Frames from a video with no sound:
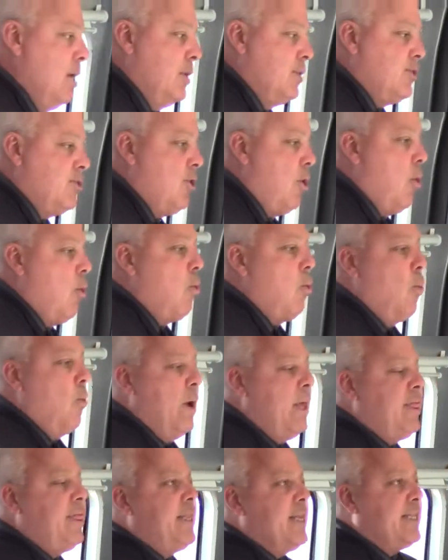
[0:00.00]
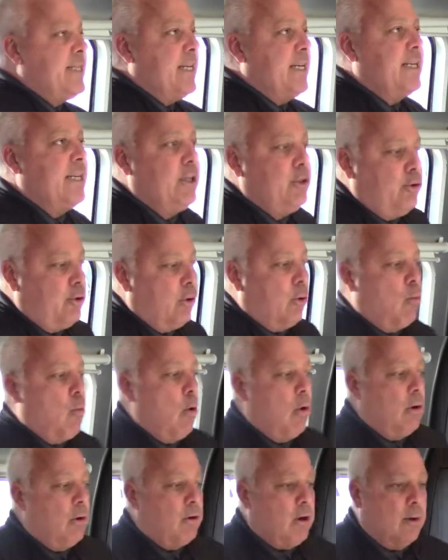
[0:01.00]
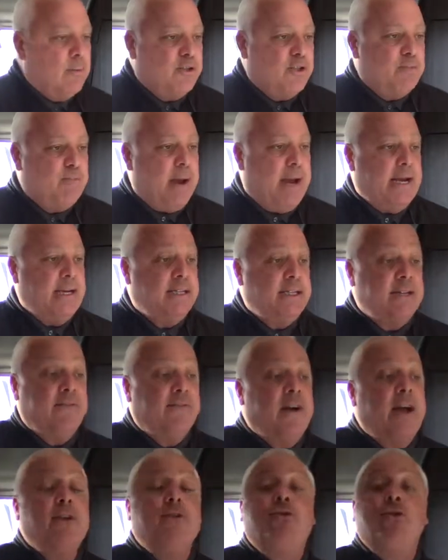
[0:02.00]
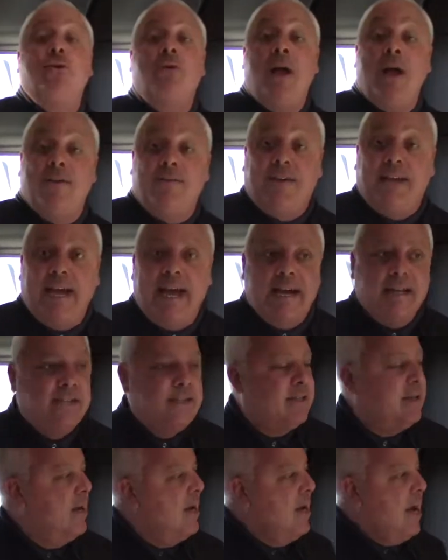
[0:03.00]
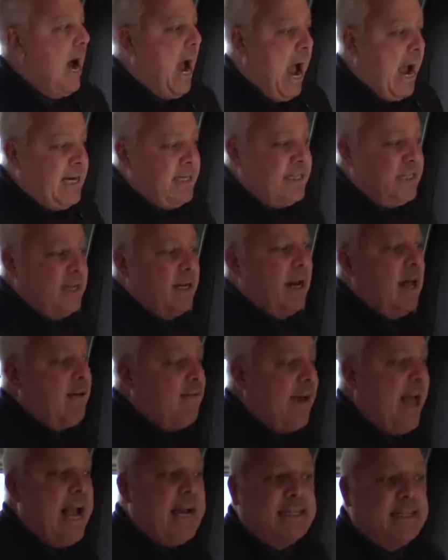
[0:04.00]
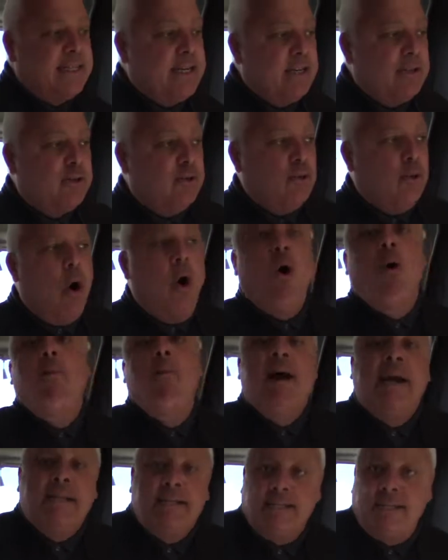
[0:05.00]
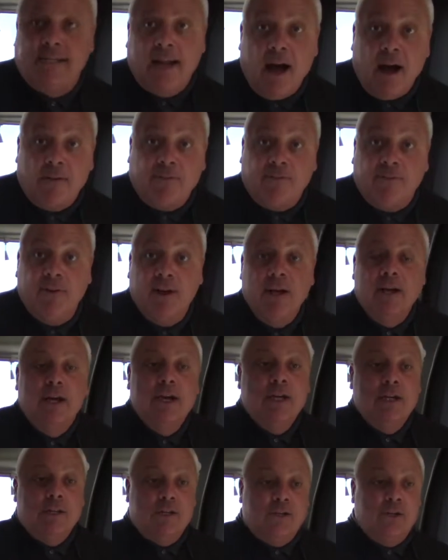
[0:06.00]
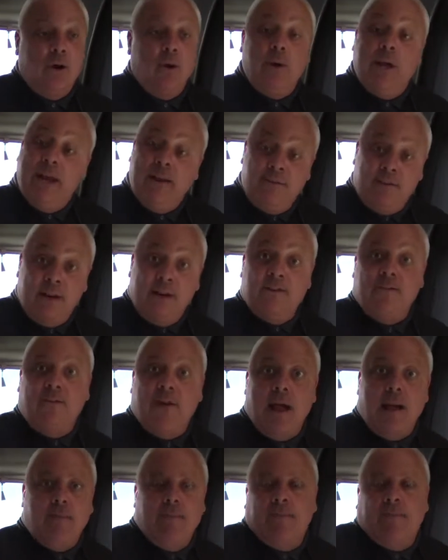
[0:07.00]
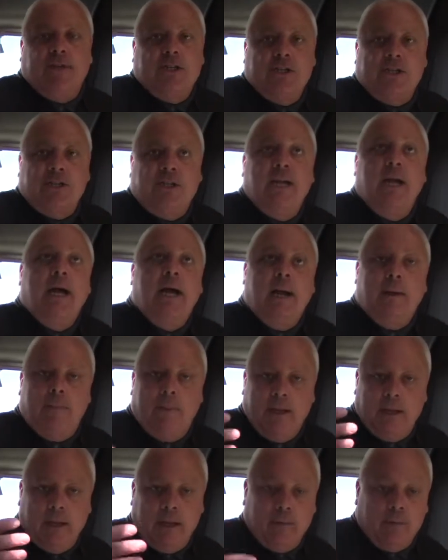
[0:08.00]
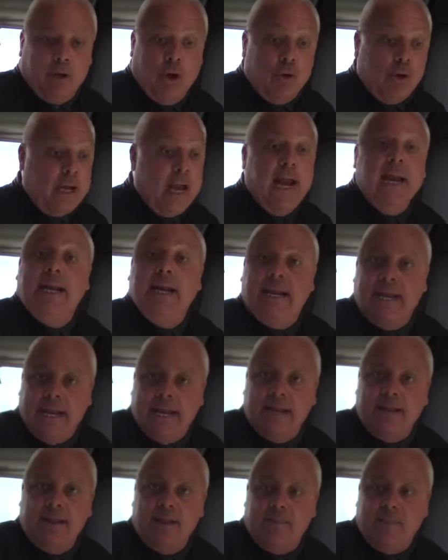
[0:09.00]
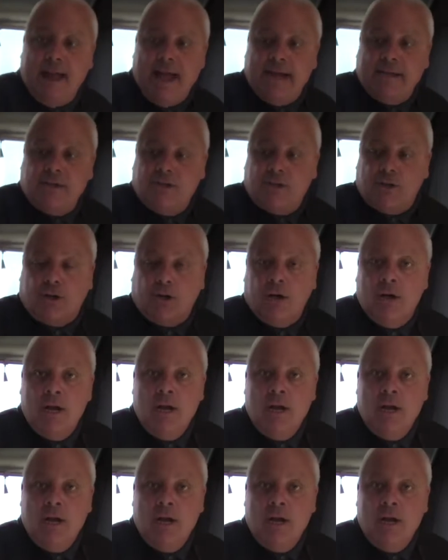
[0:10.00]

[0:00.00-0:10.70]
So with this additional wardrobe space, if I do have guests, I still have access to all my stuff. So even if I'm just located in the master,